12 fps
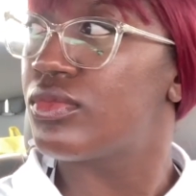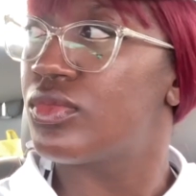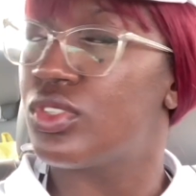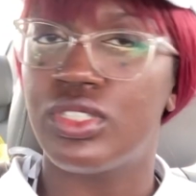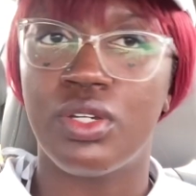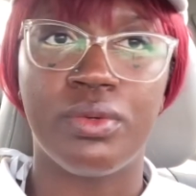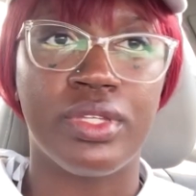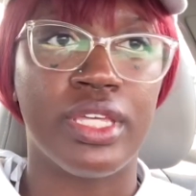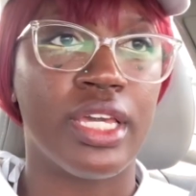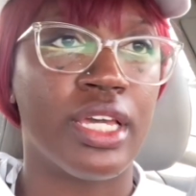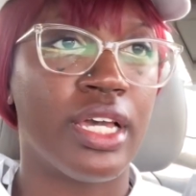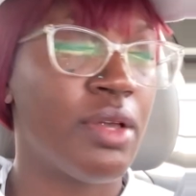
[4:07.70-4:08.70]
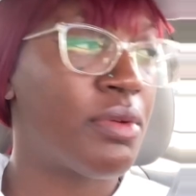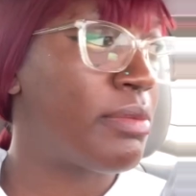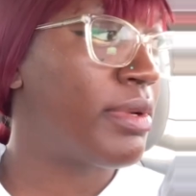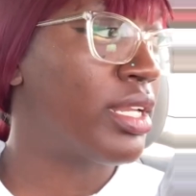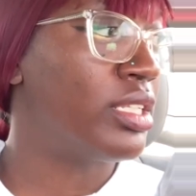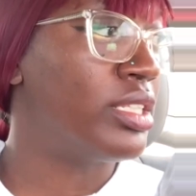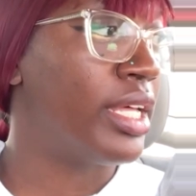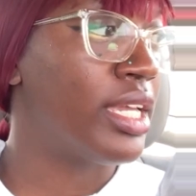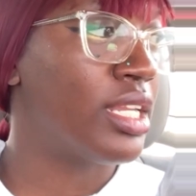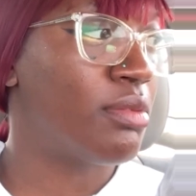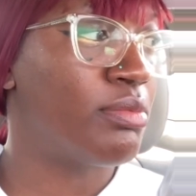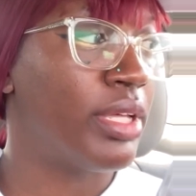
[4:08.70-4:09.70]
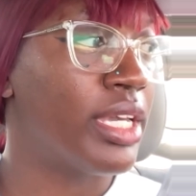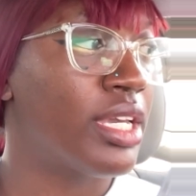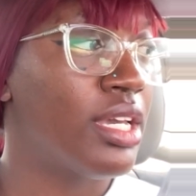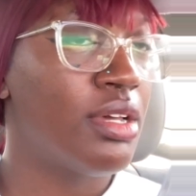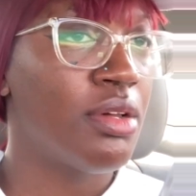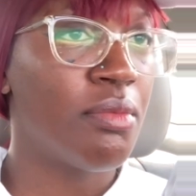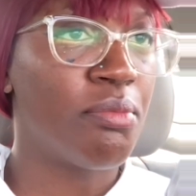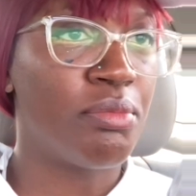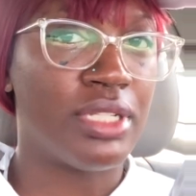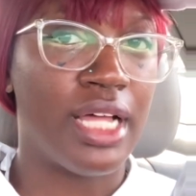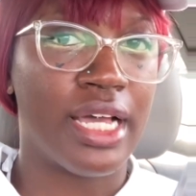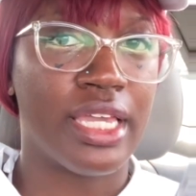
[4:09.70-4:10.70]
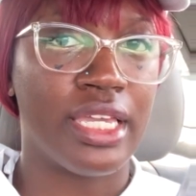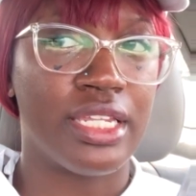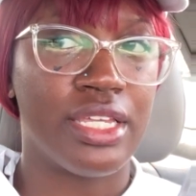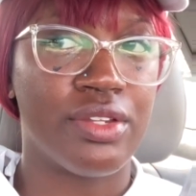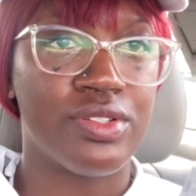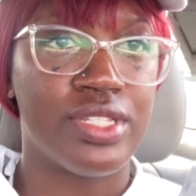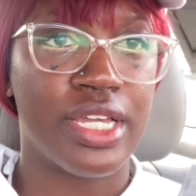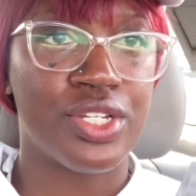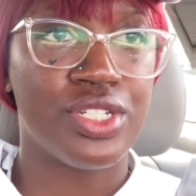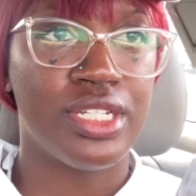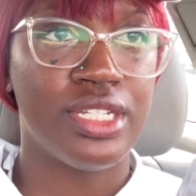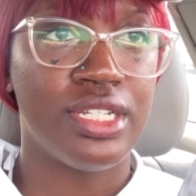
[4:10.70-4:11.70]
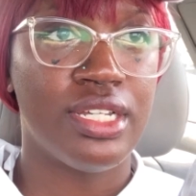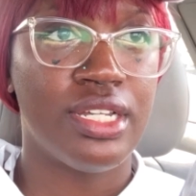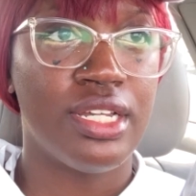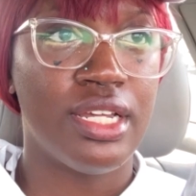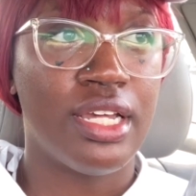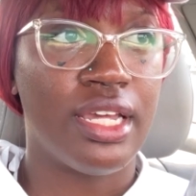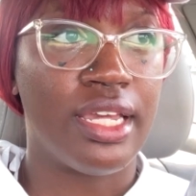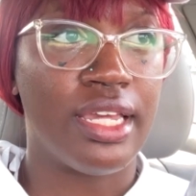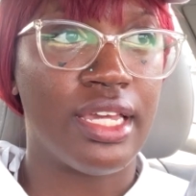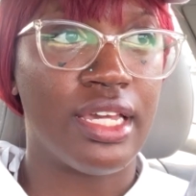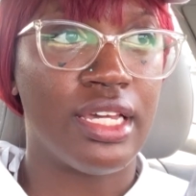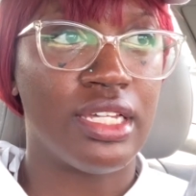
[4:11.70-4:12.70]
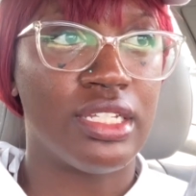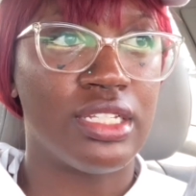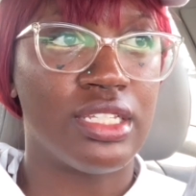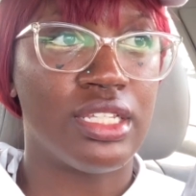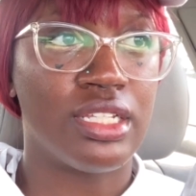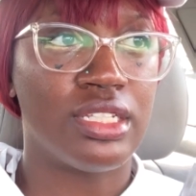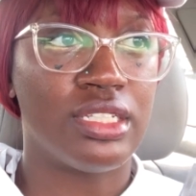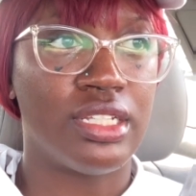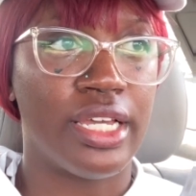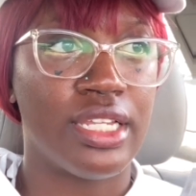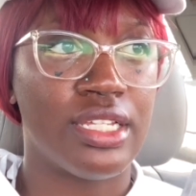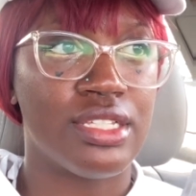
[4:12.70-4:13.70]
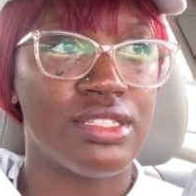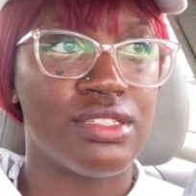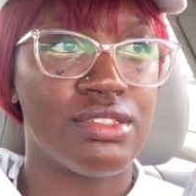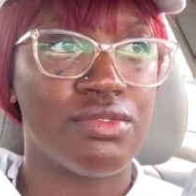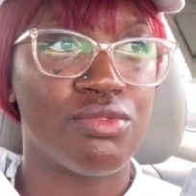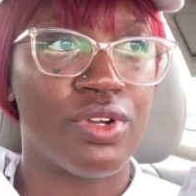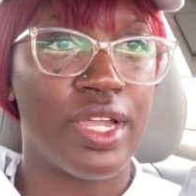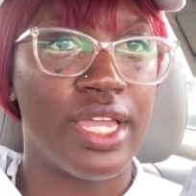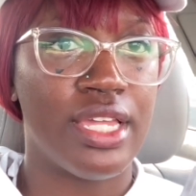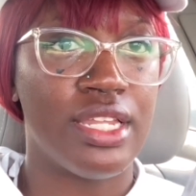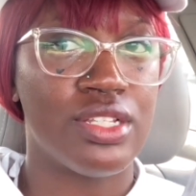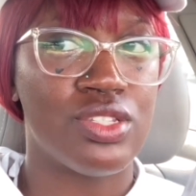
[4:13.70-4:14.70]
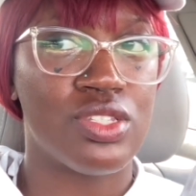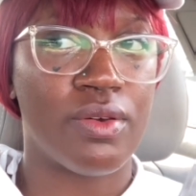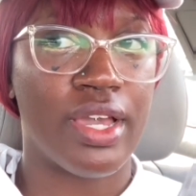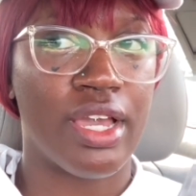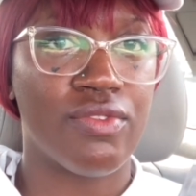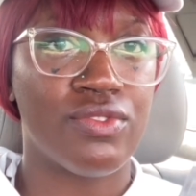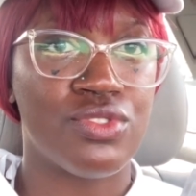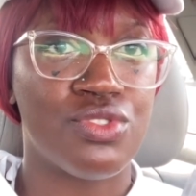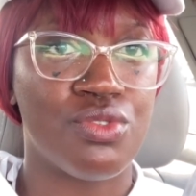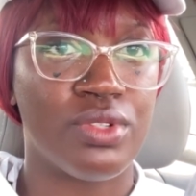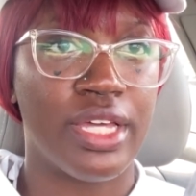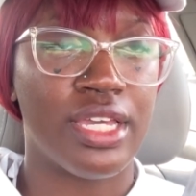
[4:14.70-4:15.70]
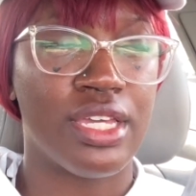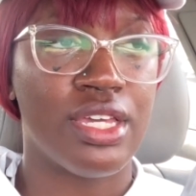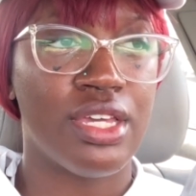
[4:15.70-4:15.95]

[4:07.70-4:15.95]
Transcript: So yeah, I hate when I'm at a light and I'm like blocking an intersection and the light is red, and so I have to like